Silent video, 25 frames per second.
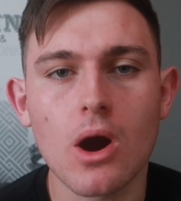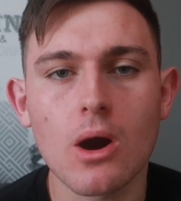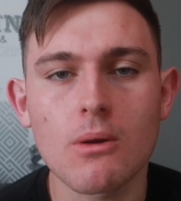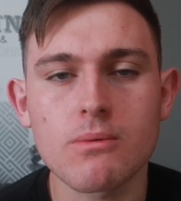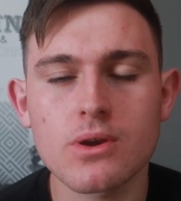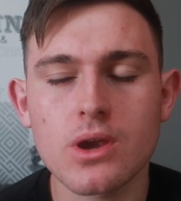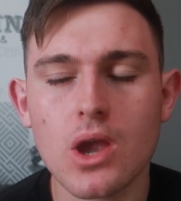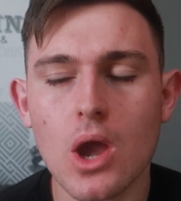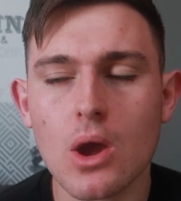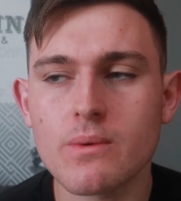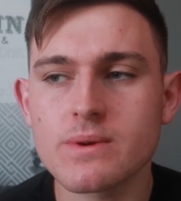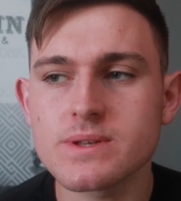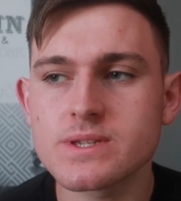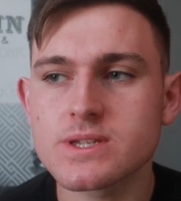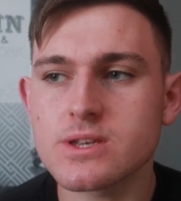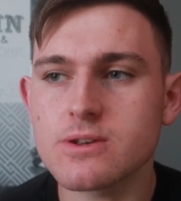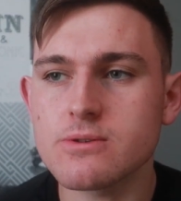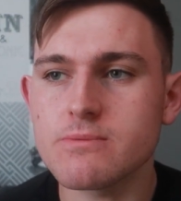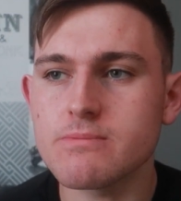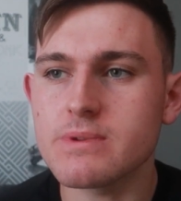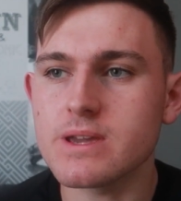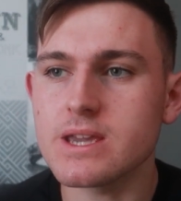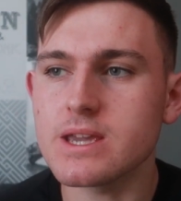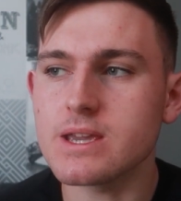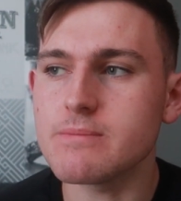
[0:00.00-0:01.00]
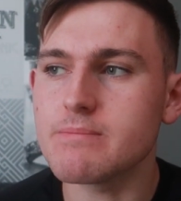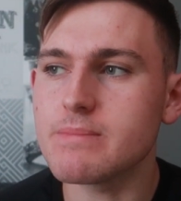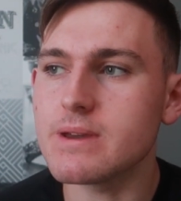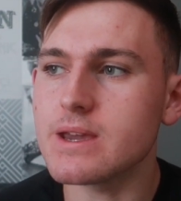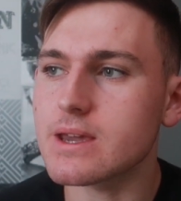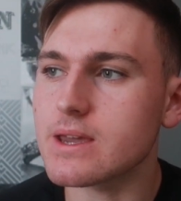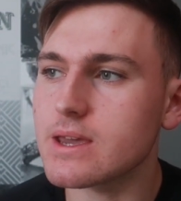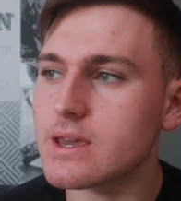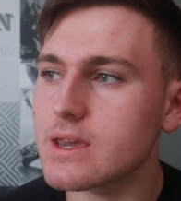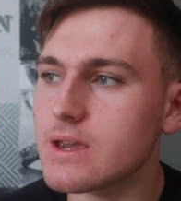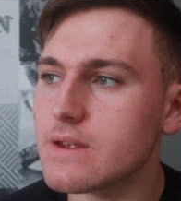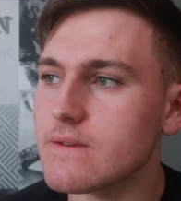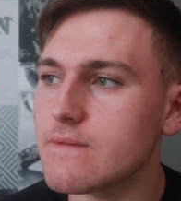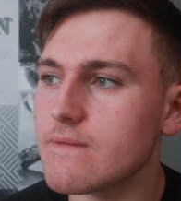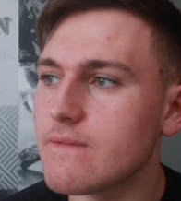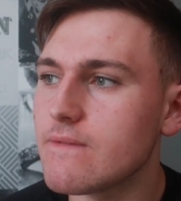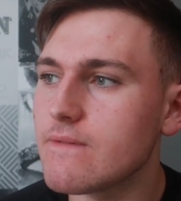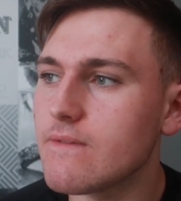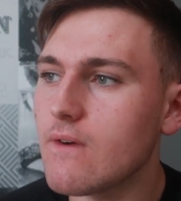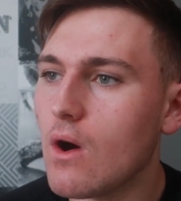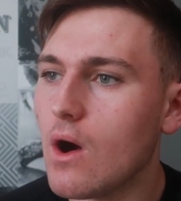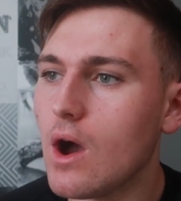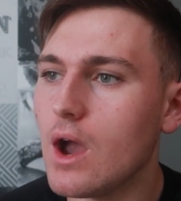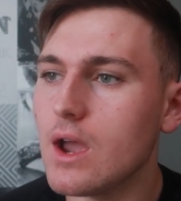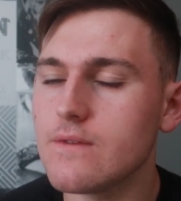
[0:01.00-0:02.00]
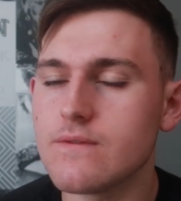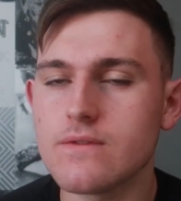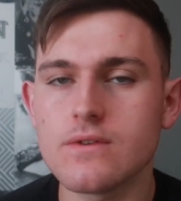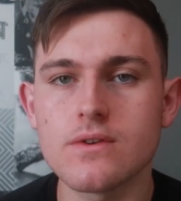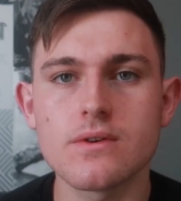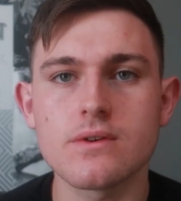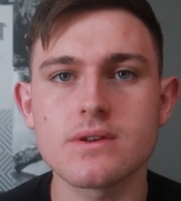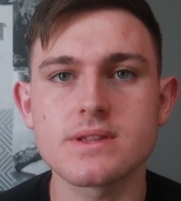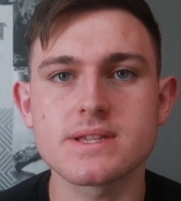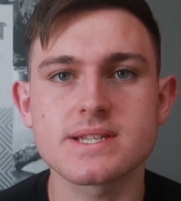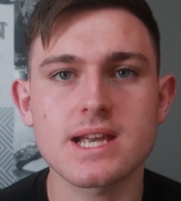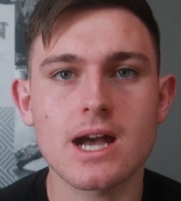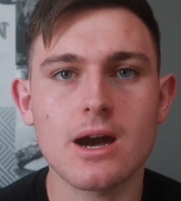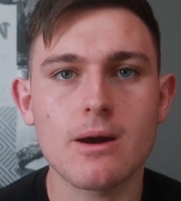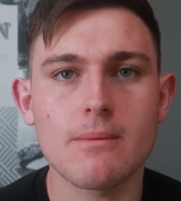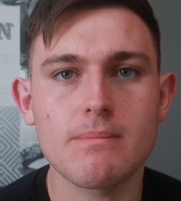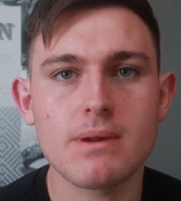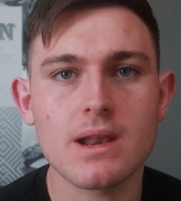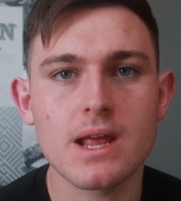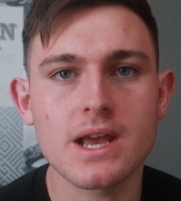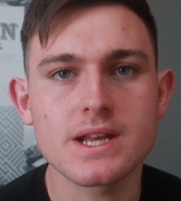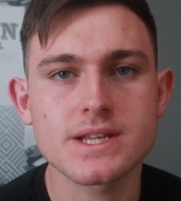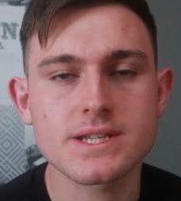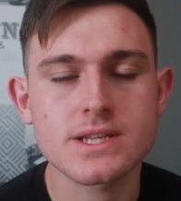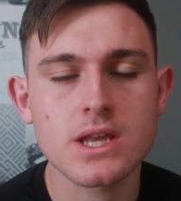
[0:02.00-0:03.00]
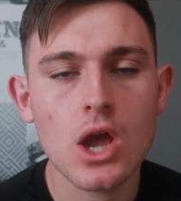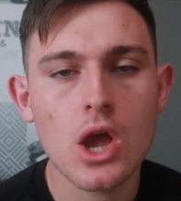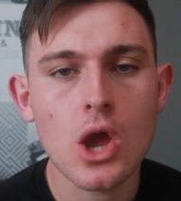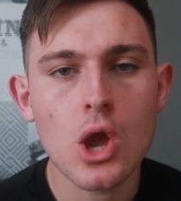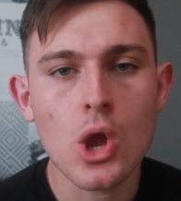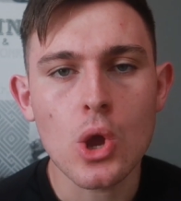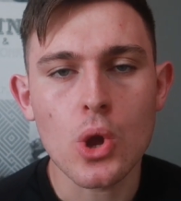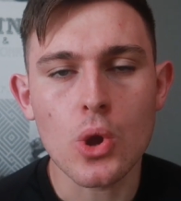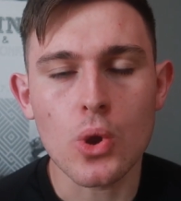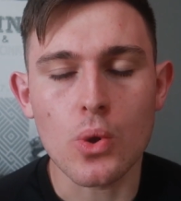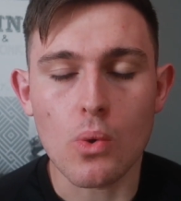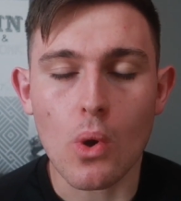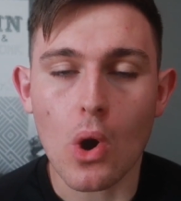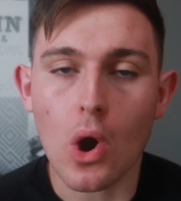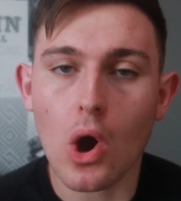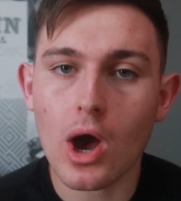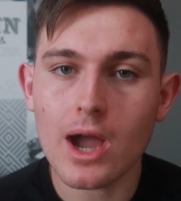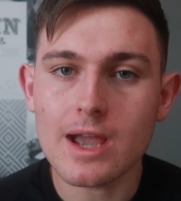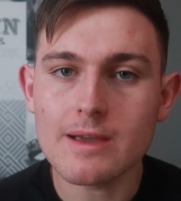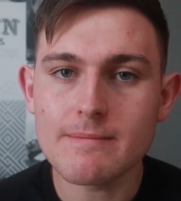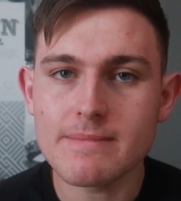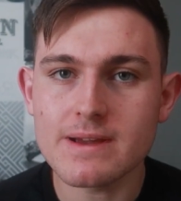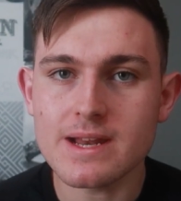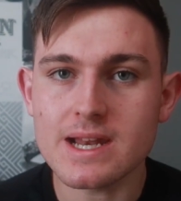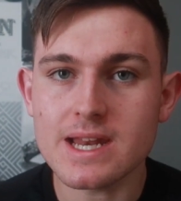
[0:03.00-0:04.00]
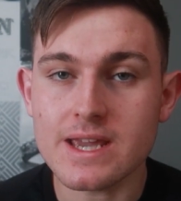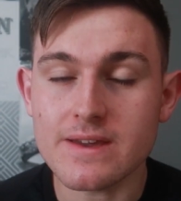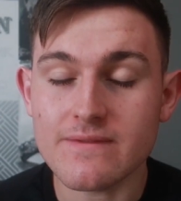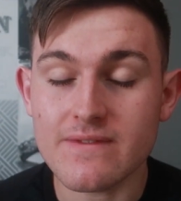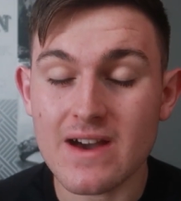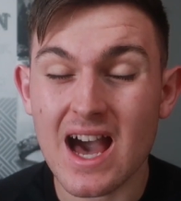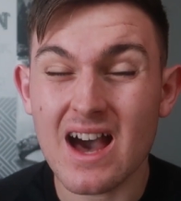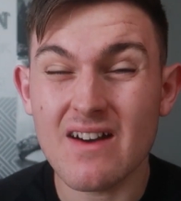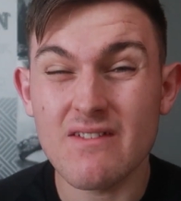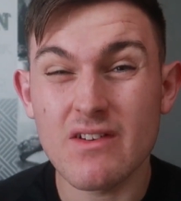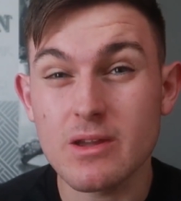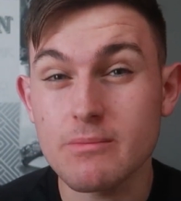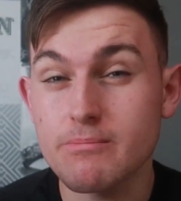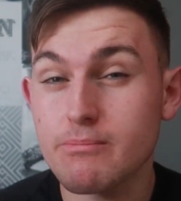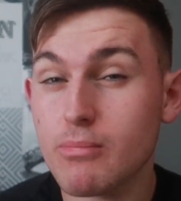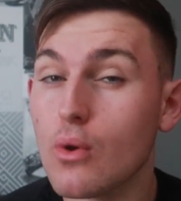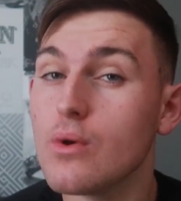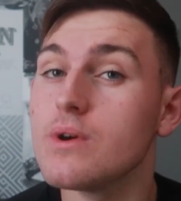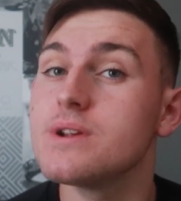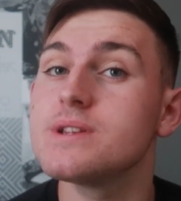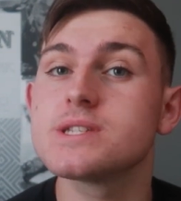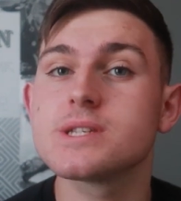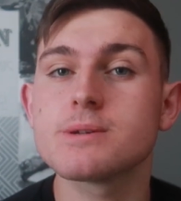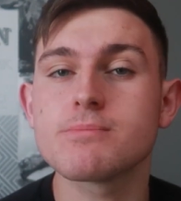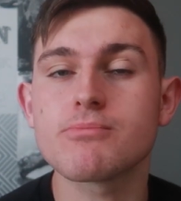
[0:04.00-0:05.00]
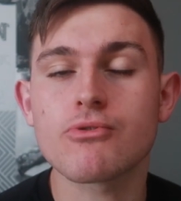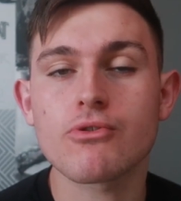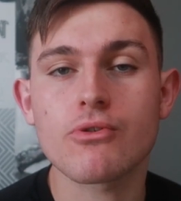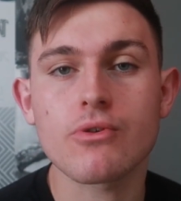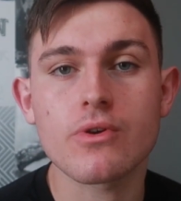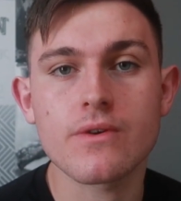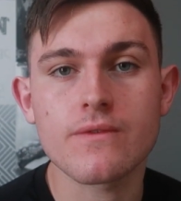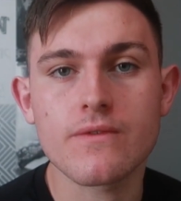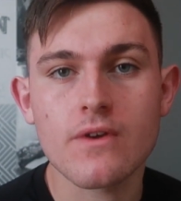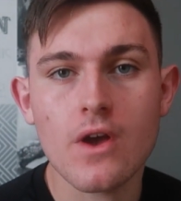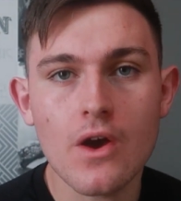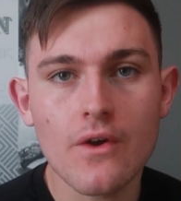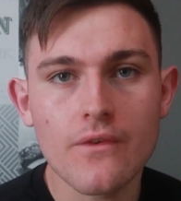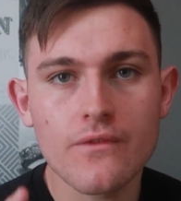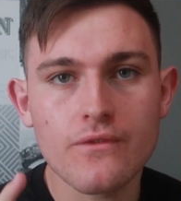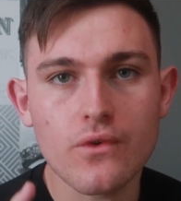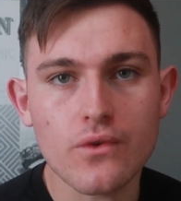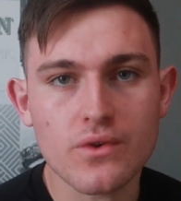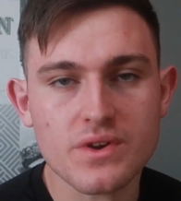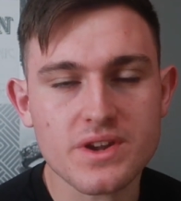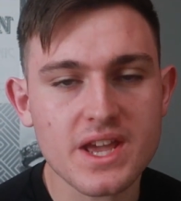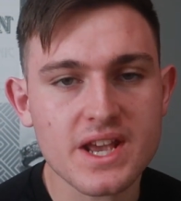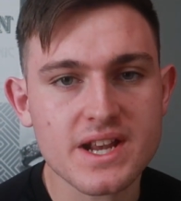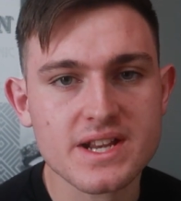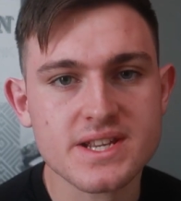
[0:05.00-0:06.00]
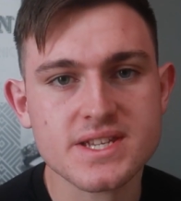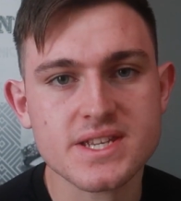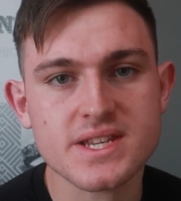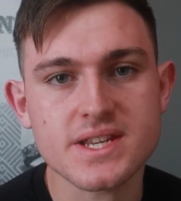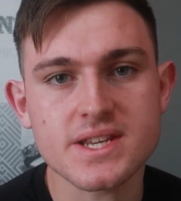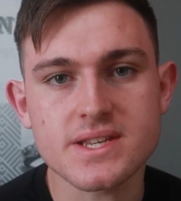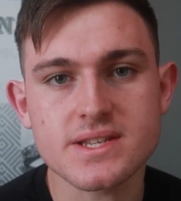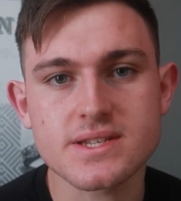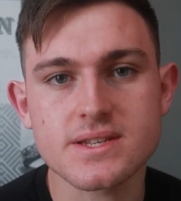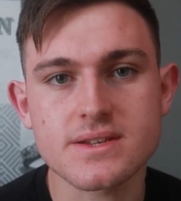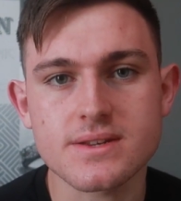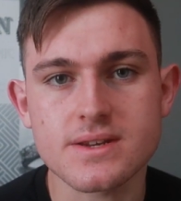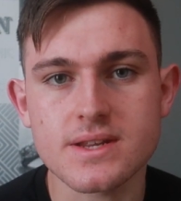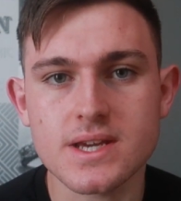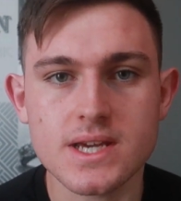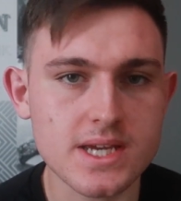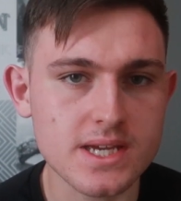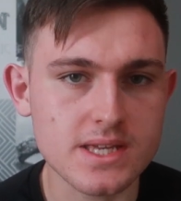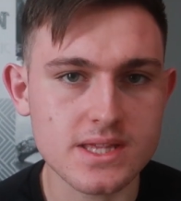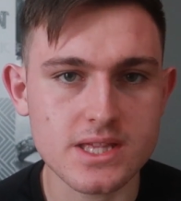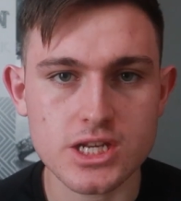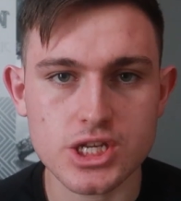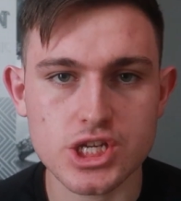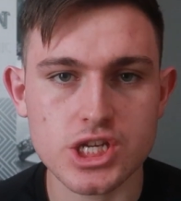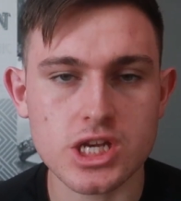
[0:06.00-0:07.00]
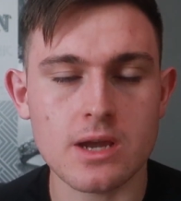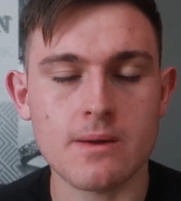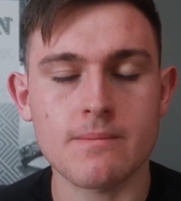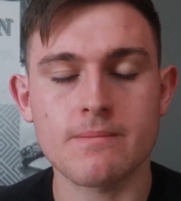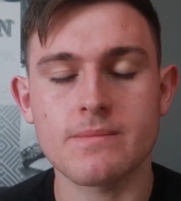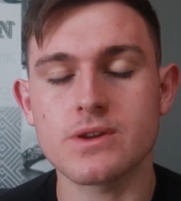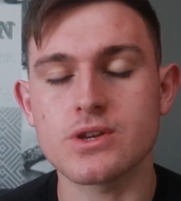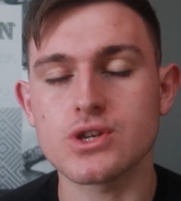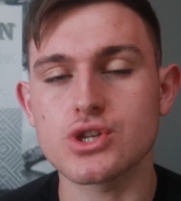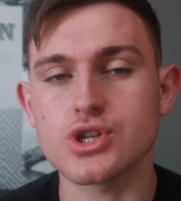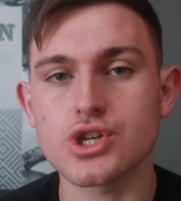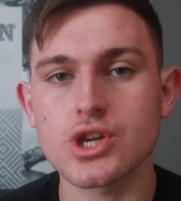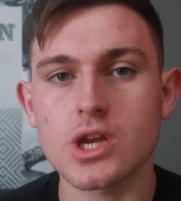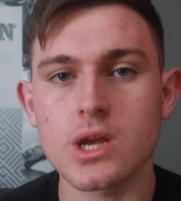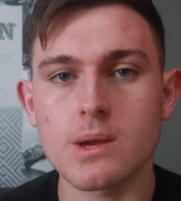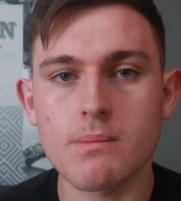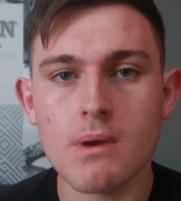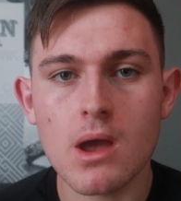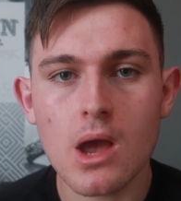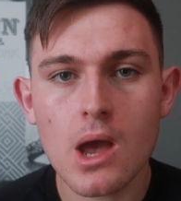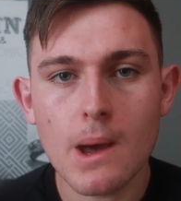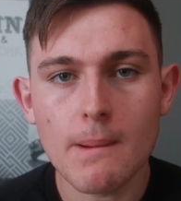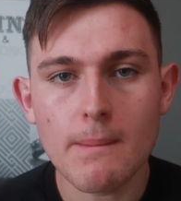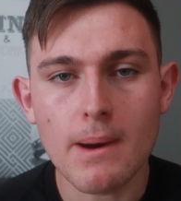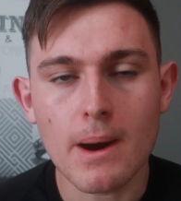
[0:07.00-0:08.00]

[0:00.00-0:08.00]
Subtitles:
I'm going to be picking five Luton Town players who I believe have a point to prove for next season in the championship.